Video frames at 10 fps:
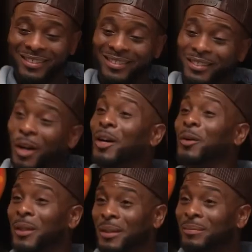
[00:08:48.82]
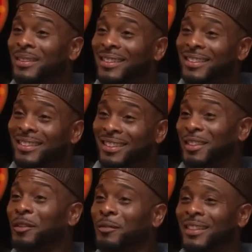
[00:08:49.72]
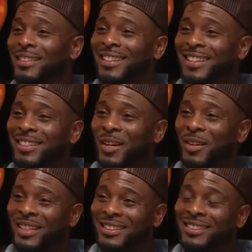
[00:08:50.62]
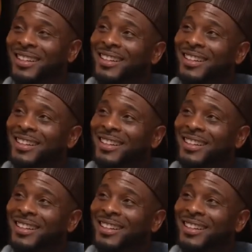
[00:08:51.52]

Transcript: saw her whip, looked different, and